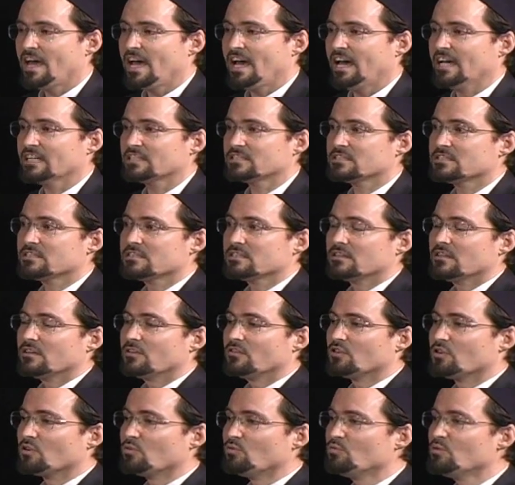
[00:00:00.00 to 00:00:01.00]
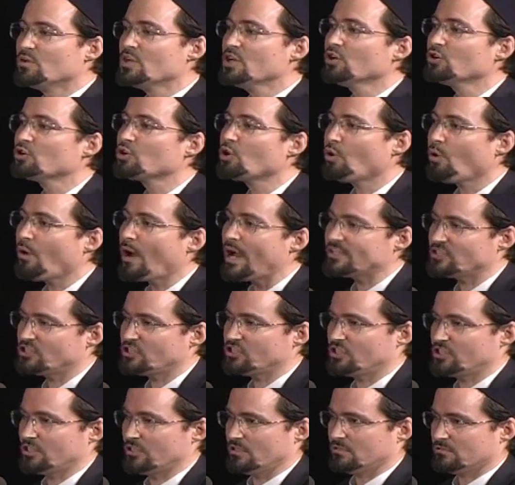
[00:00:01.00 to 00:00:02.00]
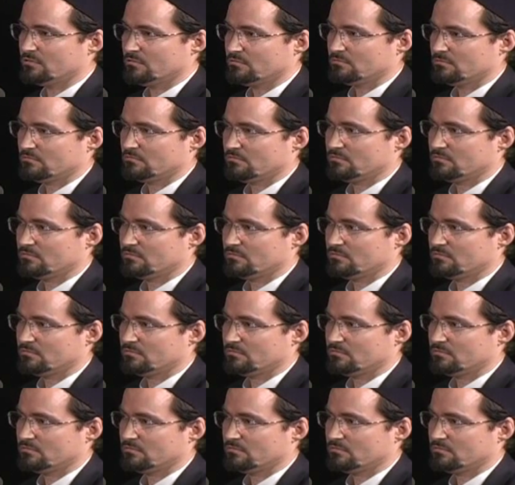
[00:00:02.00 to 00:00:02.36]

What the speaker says: that the real question